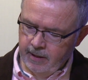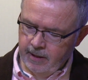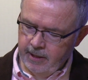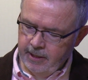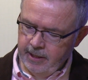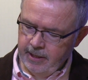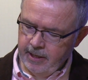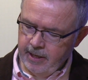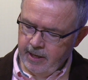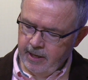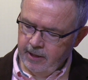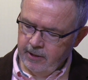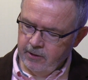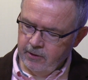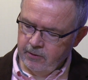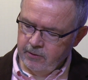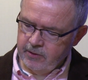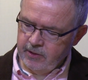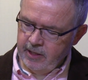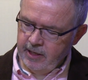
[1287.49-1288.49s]
And he
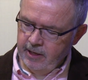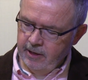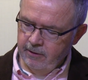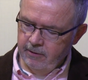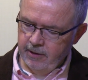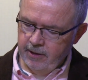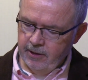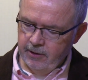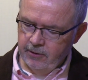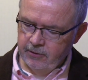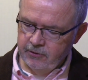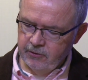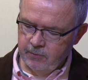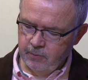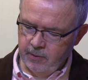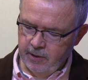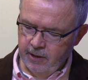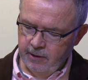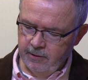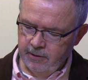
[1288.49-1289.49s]
argues here and
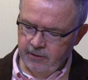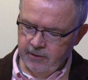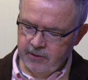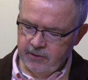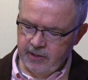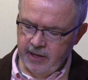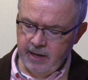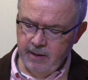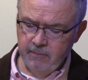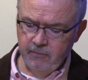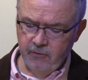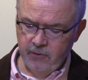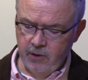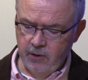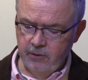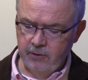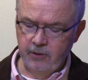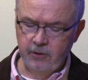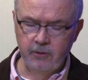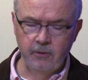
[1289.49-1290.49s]
elsewhere in the same
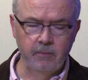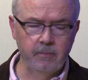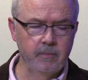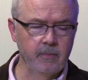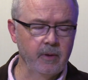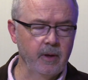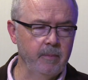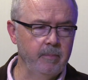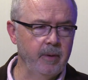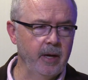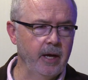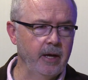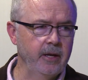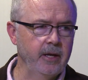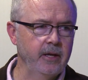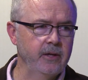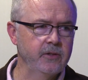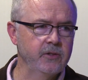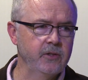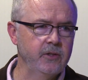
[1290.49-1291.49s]
volume about
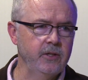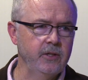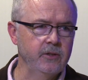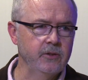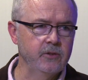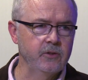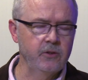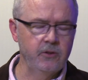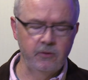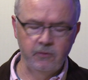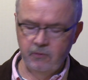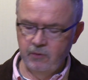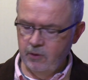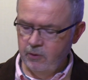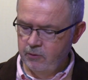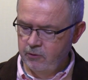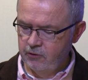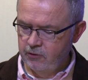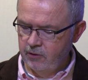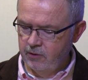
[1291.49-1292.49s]
Hestia's
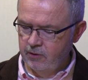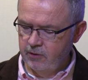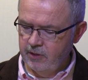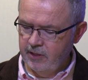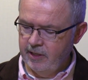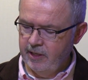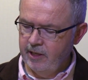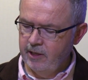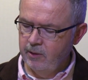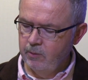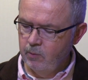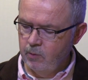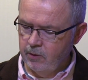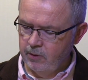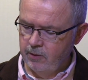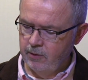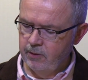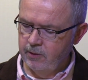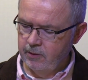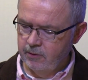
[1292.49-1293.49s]
devotion to
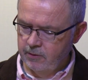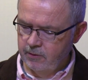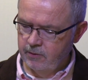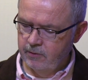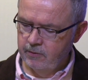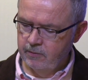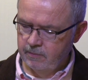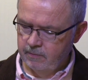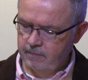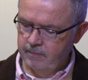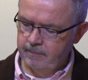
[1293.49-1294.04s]
inwardness.